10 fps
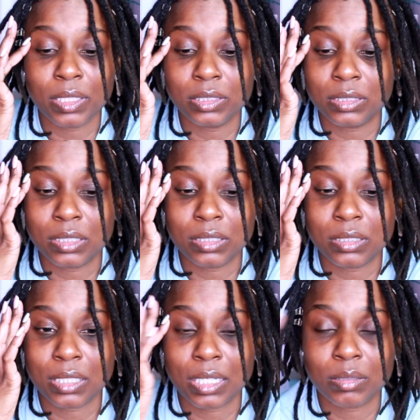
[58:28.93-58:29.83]
and
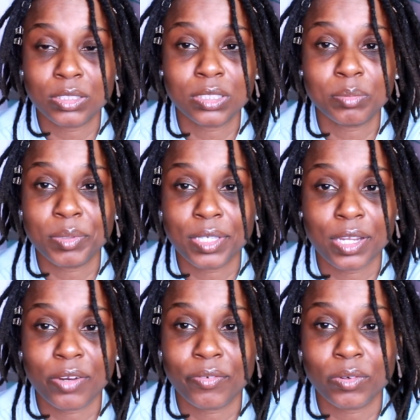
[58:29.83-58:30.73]
just like just be
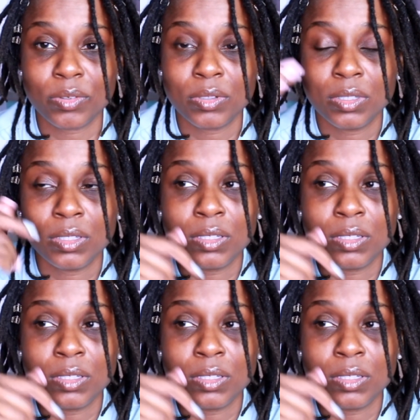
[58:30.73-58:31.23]
careful.